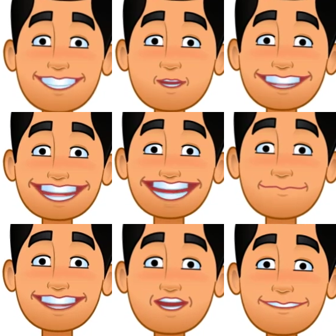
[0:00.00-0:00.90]

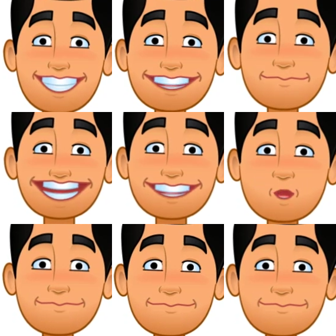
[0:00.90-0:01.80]
basics on next
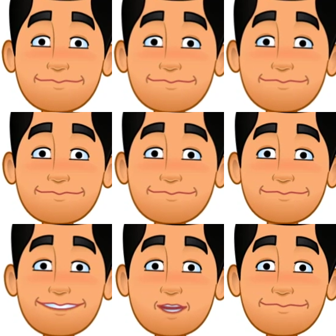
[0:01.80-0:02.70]
videos.
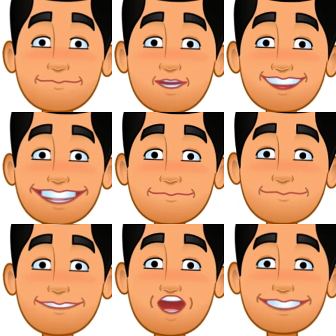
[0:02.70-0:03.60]
Thank you very
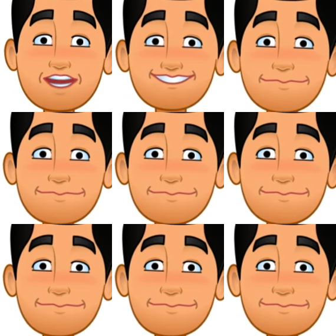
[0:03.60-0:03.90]
much for your